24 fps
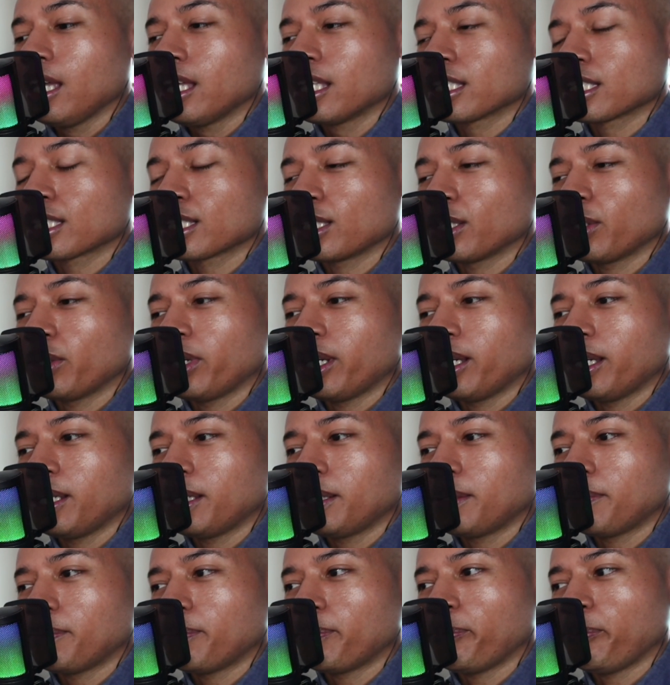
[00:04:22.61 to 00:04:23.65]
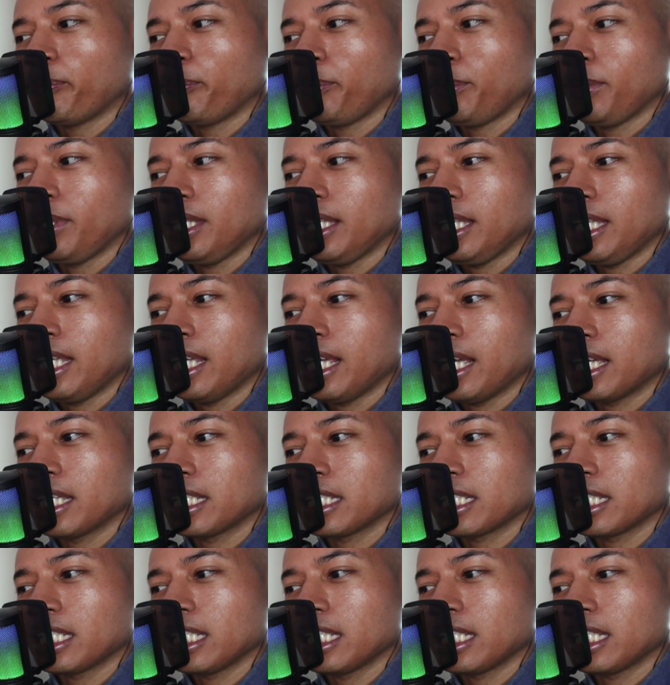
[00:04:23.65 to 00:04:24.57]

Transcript: So, yeah,